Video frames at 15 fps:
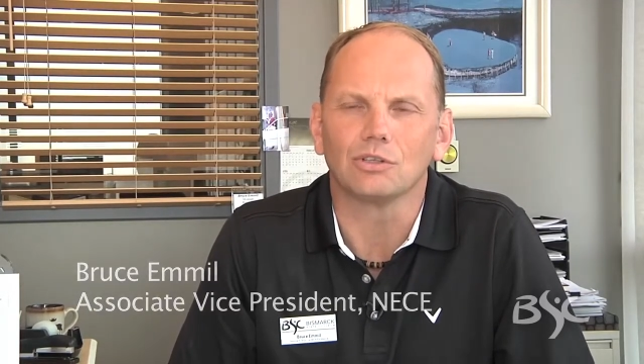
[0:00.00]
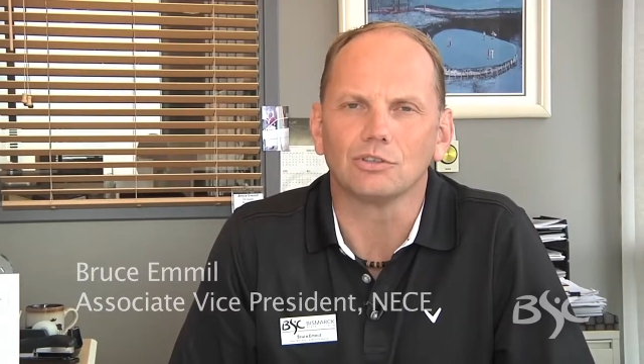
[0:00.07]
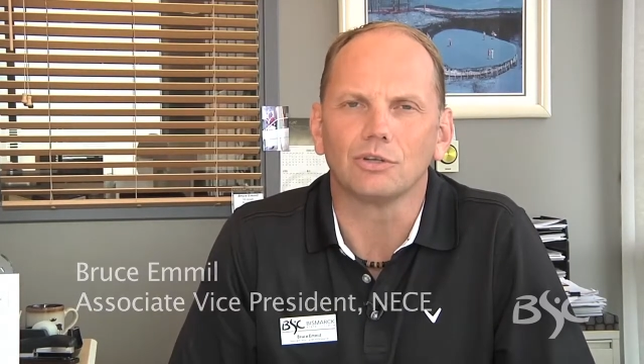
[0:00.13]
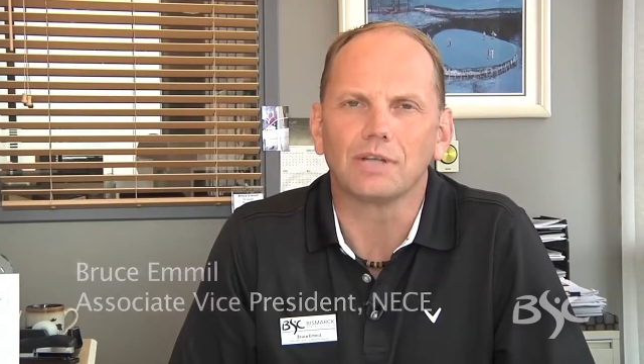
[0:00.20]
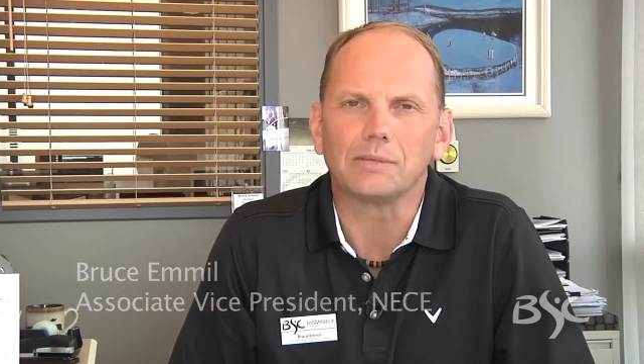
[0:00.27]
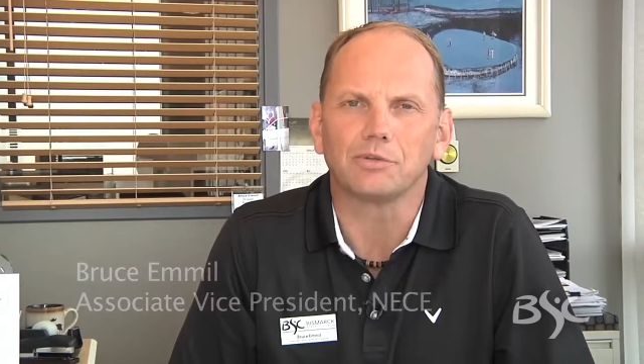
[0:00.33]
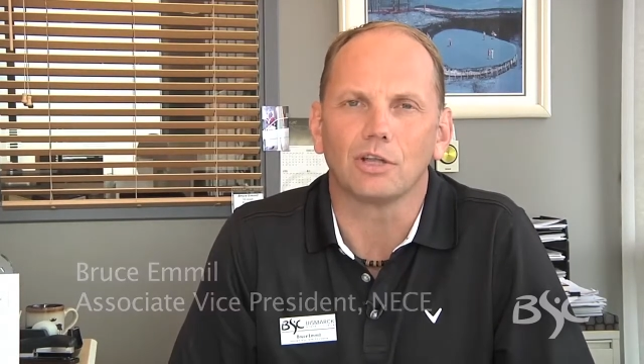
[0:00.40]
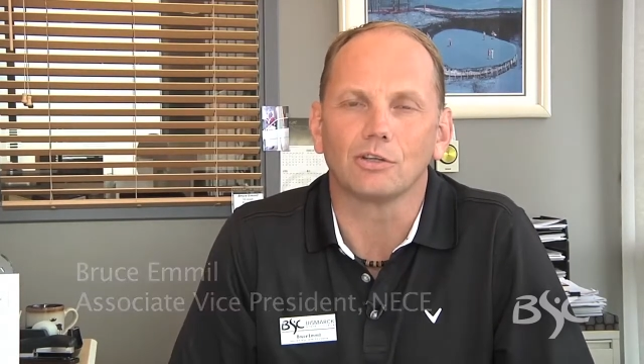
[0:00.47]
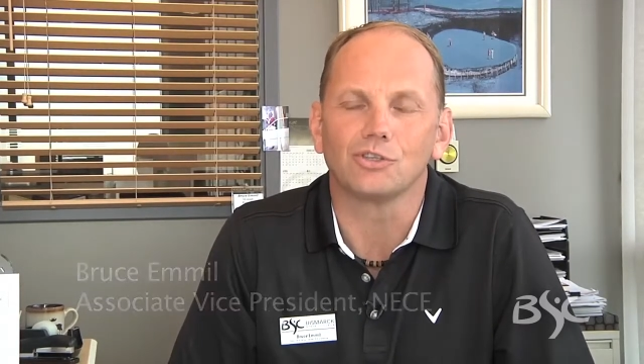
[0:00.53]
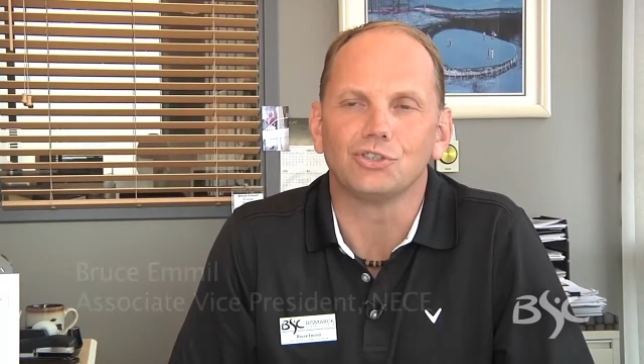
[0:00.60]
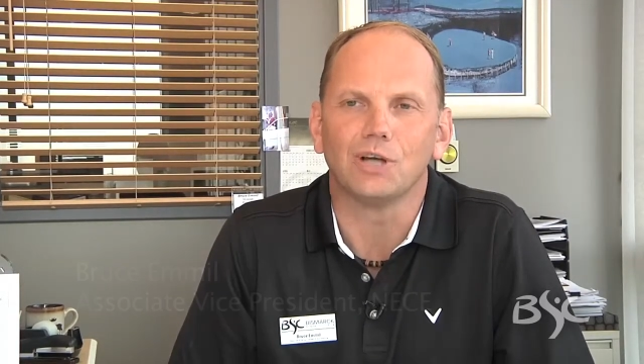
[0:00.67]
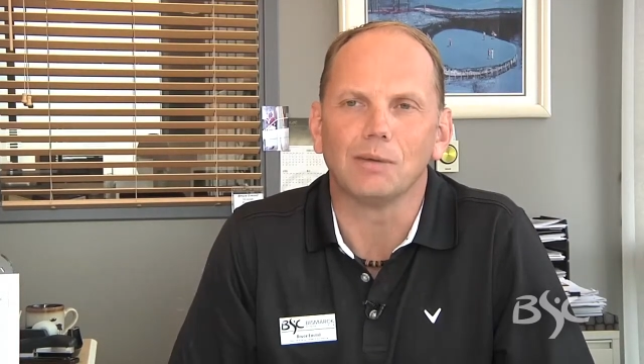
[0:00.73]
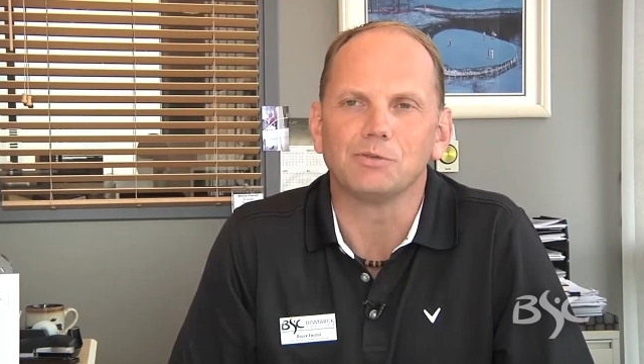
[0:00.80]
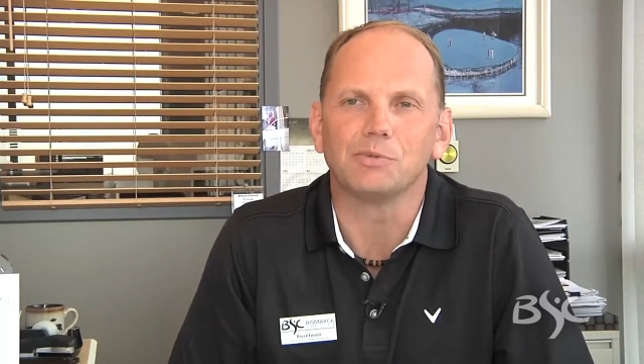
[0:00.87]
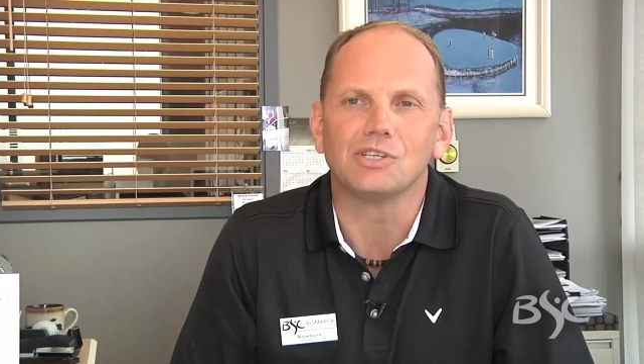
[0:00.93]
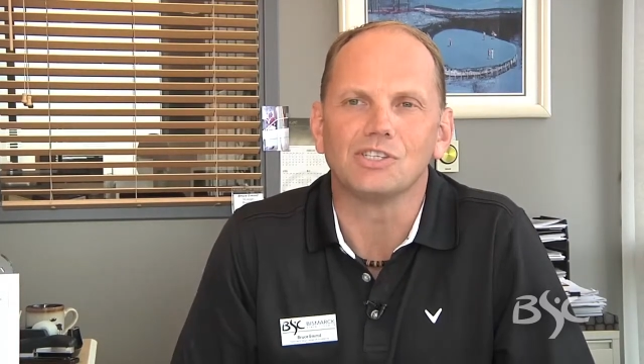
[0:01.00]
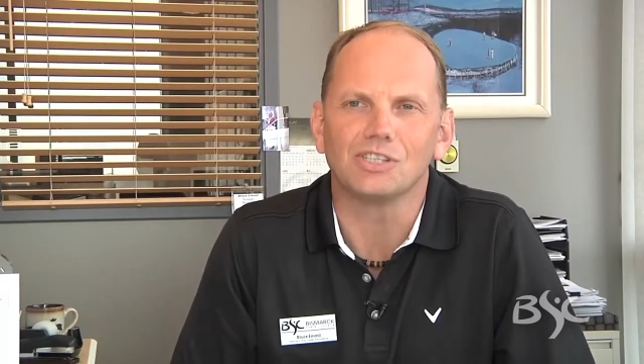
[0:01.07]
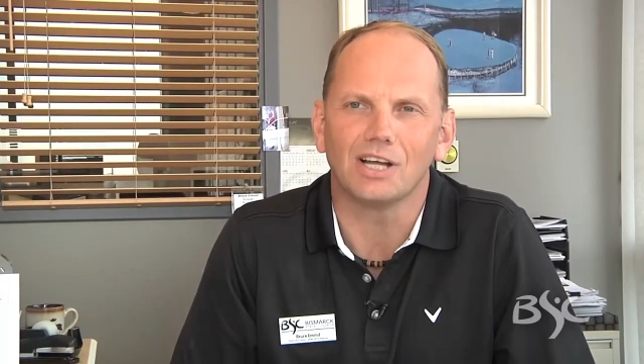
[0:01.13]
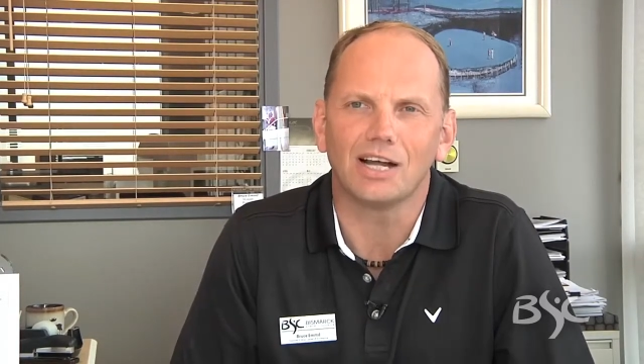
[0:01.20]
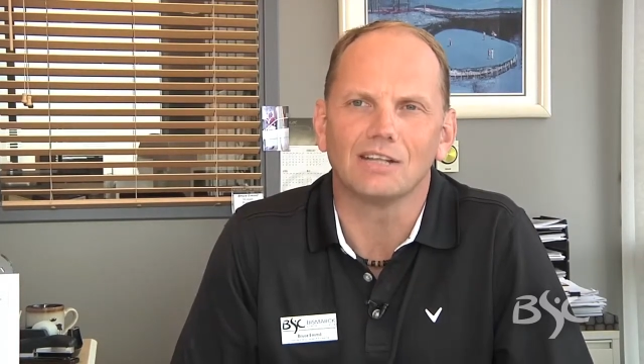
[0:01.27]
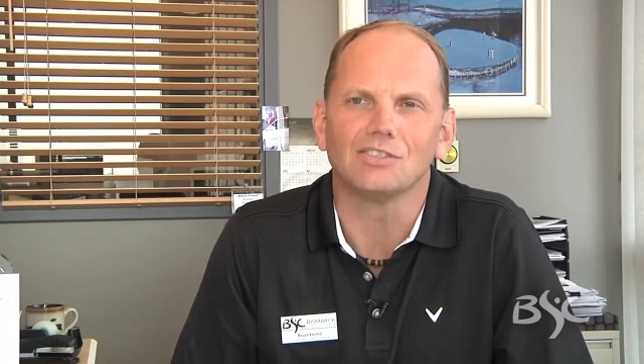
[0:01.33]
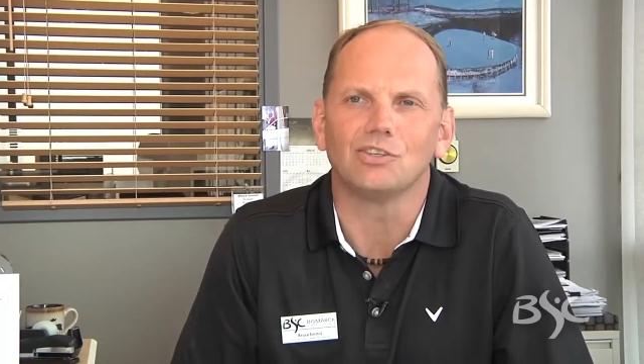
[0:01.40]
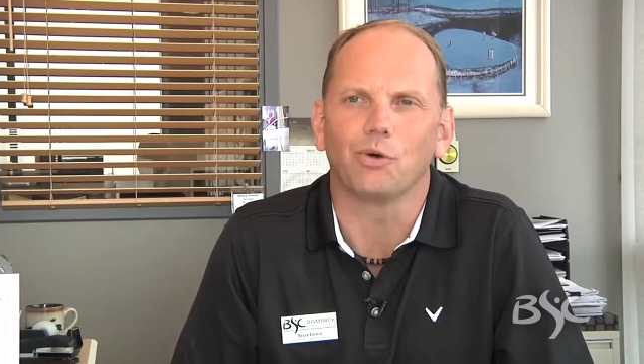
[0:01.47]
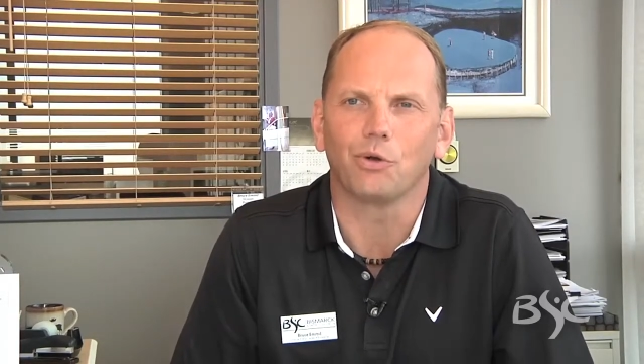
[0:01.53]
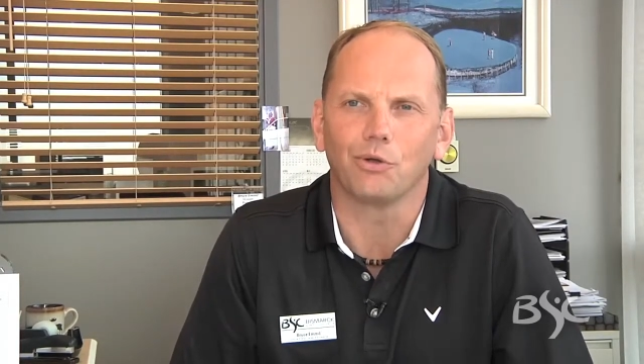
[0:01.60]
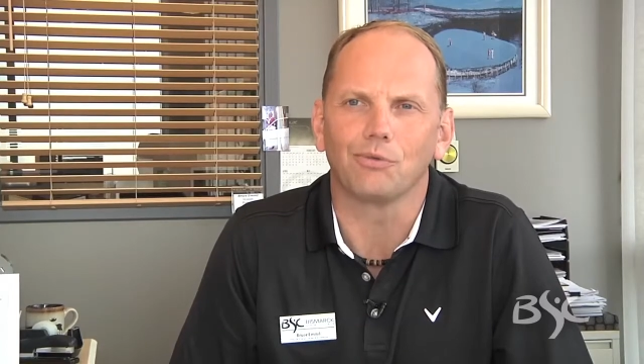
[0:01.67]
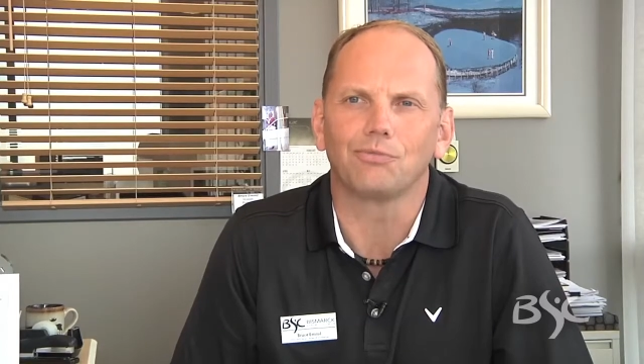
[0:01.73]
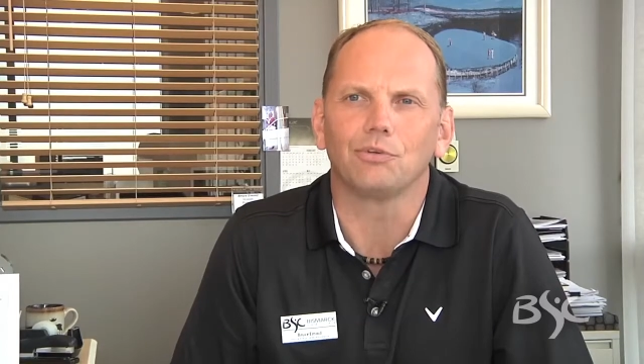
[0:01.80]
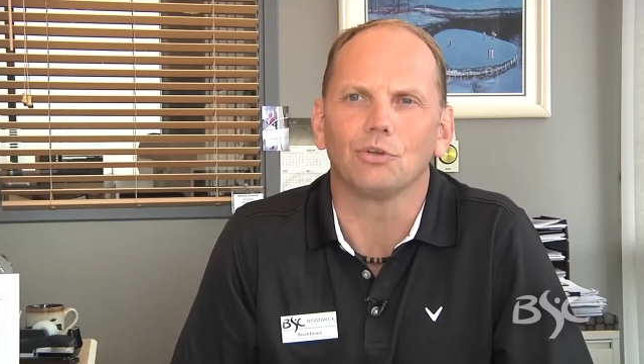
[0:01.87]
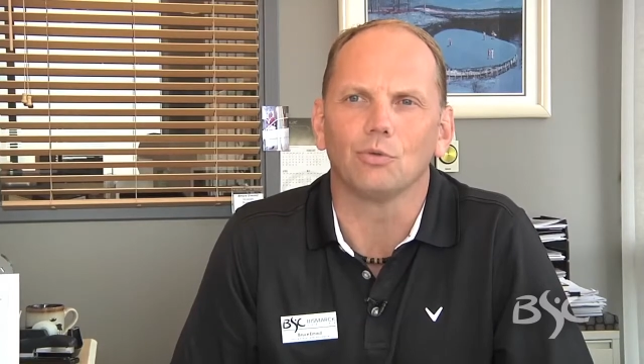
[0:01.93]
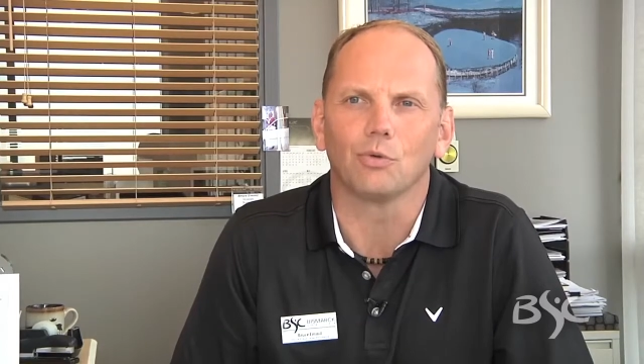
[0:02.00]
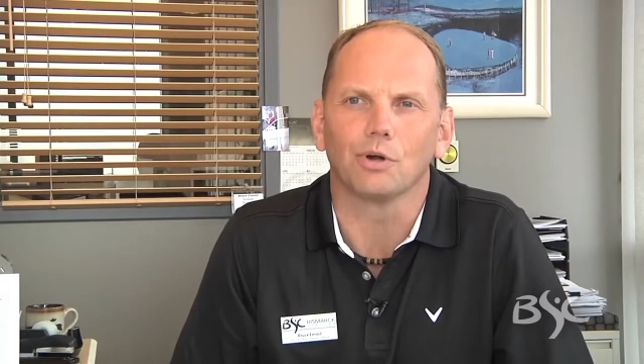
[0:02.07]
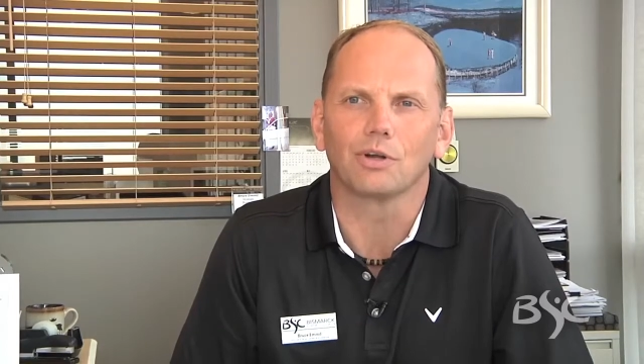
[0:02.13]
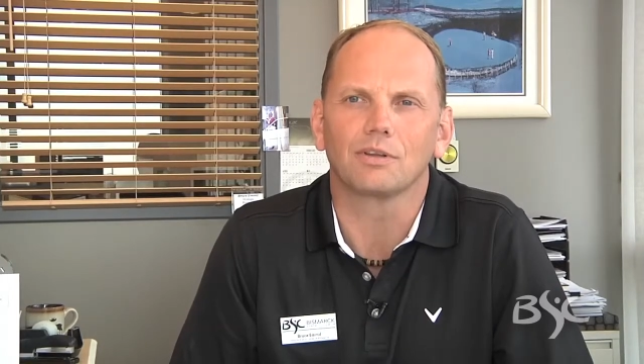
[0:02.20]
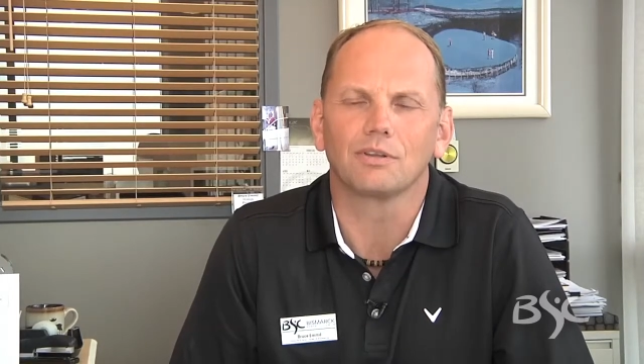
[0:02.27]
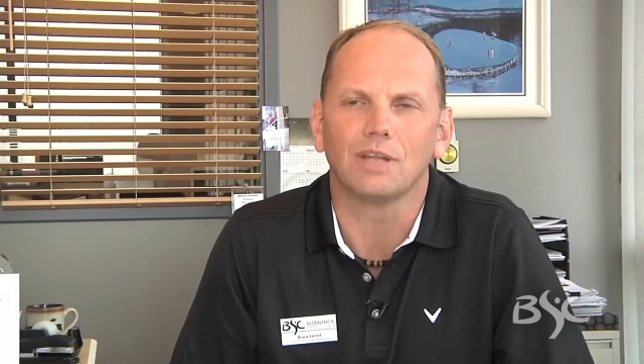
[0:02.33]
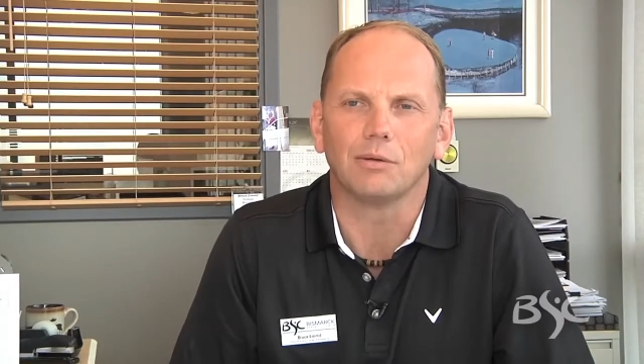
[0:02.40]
there's all types of other jobs besides the oil field work